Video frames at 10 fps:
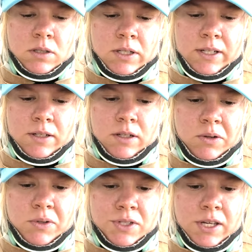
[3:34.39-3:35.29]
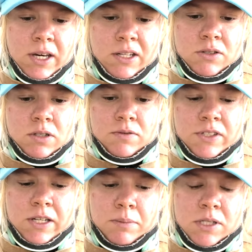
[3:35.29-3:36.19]
And it was, again, sort of
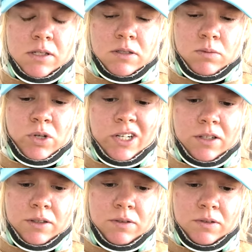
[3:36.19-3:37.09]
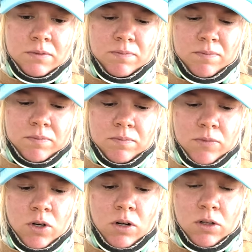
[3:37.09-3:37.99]
same system where
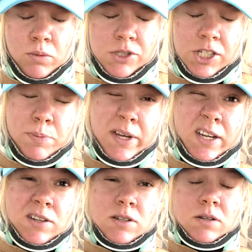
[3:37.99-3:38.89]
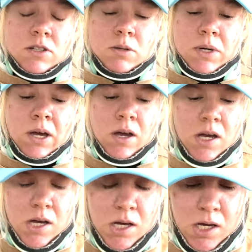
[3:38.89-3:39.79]
not a lot was explained to me.
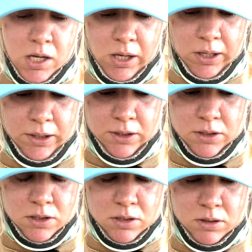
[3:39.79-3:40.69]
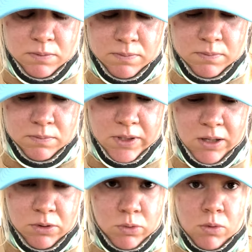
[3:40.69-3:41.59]
And
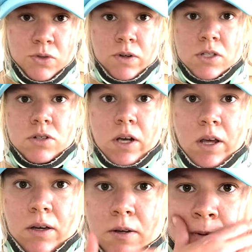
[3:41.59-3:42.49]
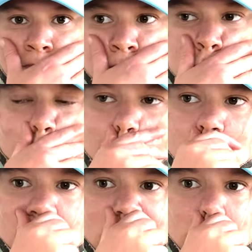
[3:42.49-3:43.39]
that was what was frustrating,
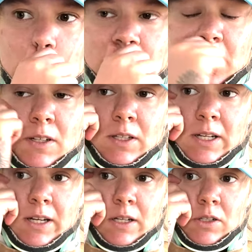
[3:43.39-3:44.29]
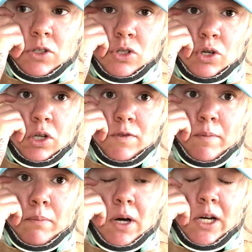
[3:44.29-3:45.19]
not feeling like I had control over
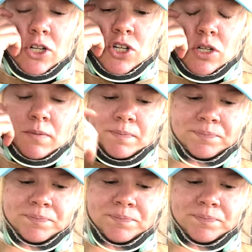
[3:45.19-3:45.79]
much.